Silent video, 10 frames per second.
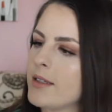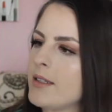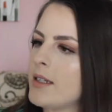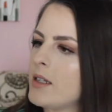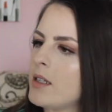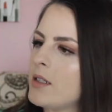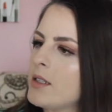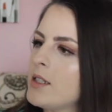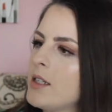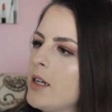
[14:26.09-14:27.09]
It
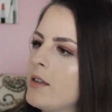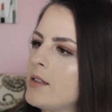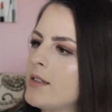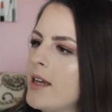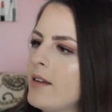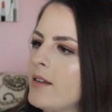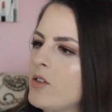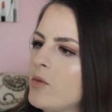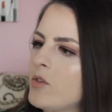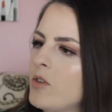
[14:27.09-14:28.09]
says the scent is
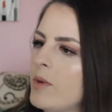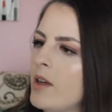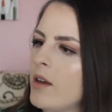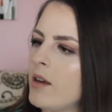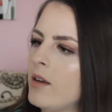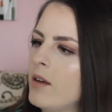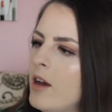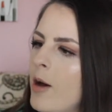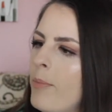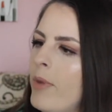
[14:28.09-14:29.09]
supposed to be
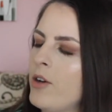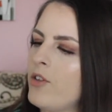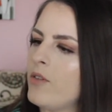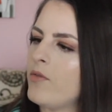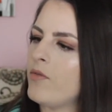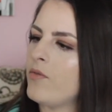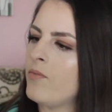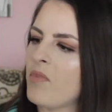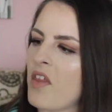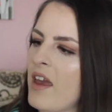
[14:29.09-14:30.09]
a bunch of
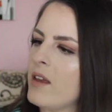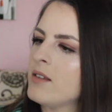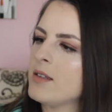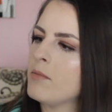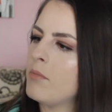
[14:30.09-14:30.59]
things.